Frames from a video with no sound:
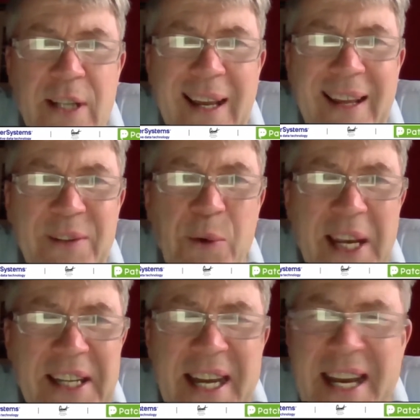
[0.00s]
little did
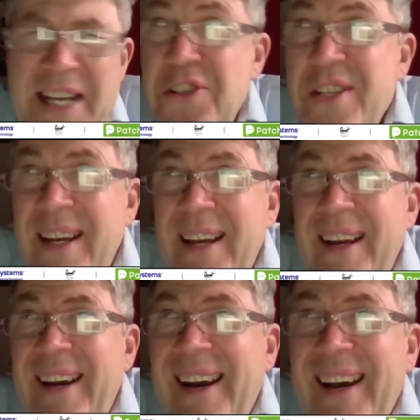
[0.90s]
I know it would pan
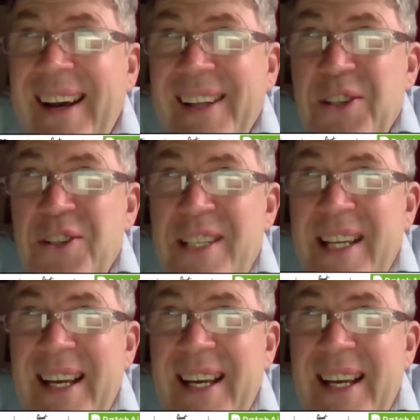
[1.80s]
out uh, the way it